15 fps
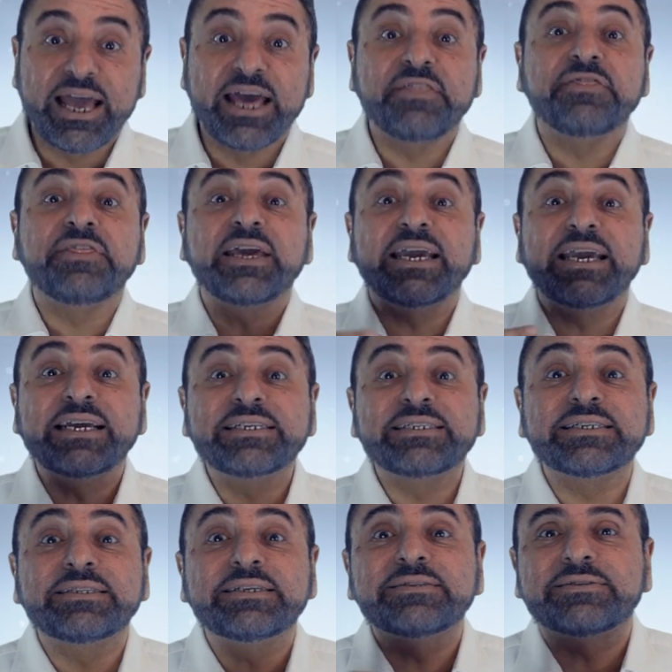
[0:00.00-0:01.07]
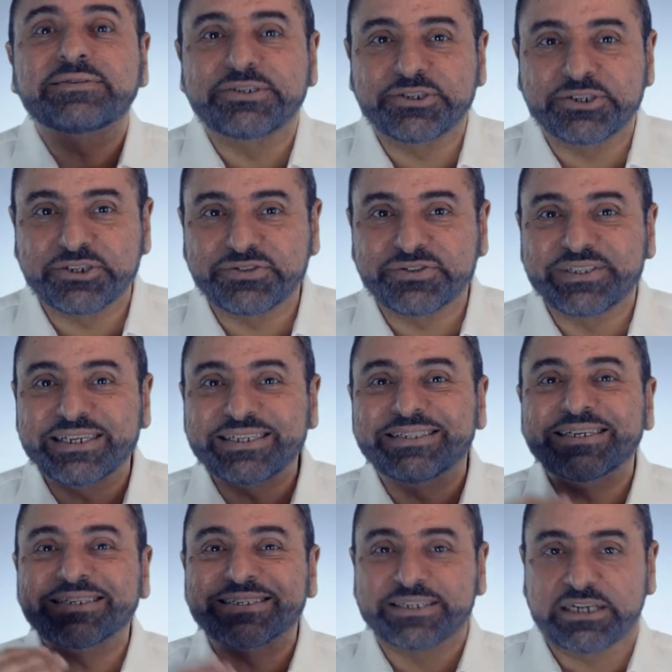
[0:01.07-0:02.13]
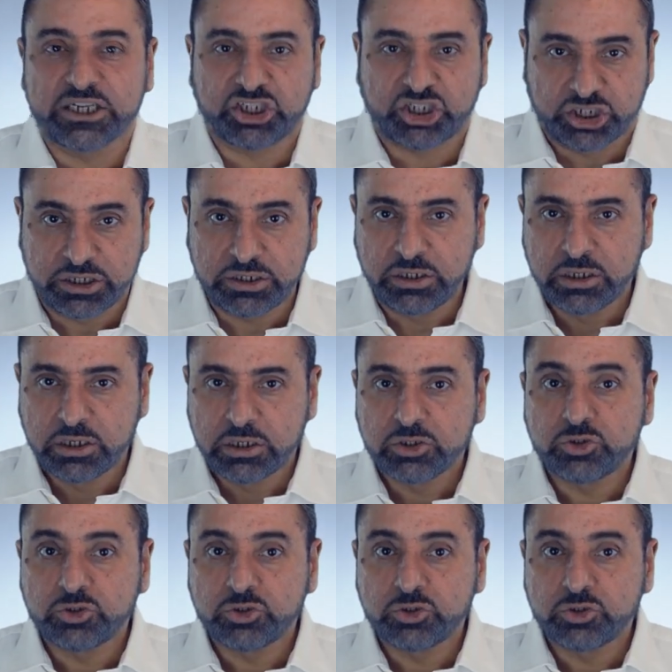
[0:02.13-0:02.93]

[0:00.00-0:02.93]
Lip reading: and the incident serves this discussion